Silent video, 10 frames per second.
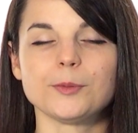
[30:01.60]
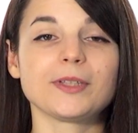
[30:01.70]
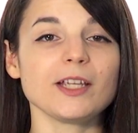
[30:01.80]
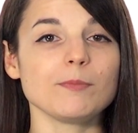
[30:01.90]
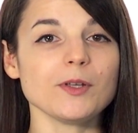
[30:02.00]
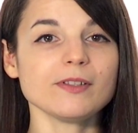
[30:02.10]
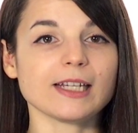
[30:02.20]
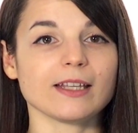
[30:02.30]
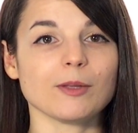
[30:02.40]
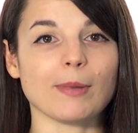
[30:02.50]
Play
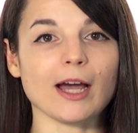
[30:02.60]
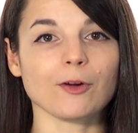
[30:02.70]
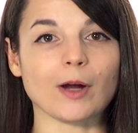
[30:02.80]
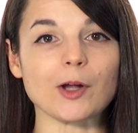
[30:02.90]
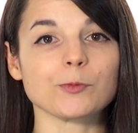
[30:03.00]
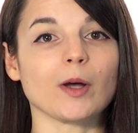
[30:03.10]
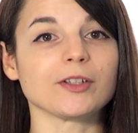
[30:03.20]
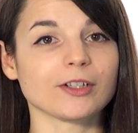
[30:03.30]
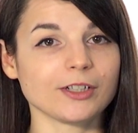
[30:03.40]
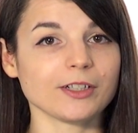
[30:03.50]
music in the background while
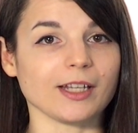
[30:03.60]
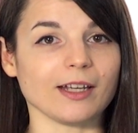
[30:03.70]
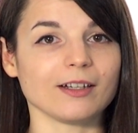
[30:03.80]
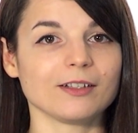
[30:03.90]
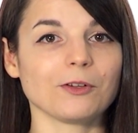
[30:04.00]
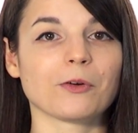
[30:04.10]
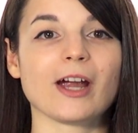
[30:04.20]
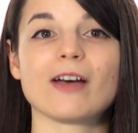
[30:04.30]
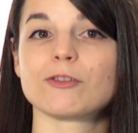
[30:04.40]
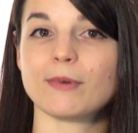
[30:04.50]
you're cooking, or
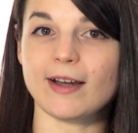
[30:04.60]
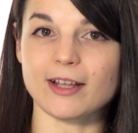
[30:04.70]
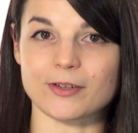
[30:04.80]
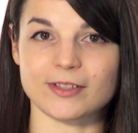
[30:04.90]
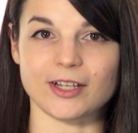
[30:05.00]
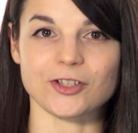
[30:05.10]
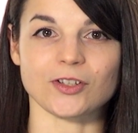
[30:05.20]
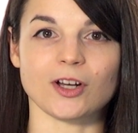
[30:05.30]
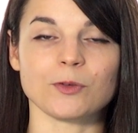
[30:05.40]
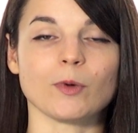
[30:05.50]
have a radio station
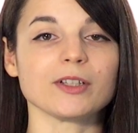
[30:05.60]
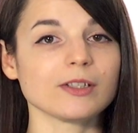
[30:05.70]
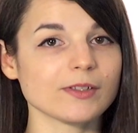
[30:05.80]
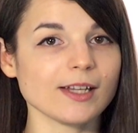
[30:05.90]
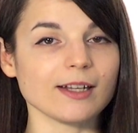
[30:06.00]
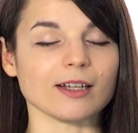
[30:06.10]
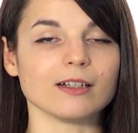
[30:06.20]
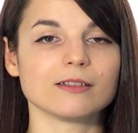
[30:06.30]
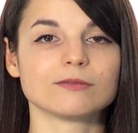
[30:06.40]
on while you study.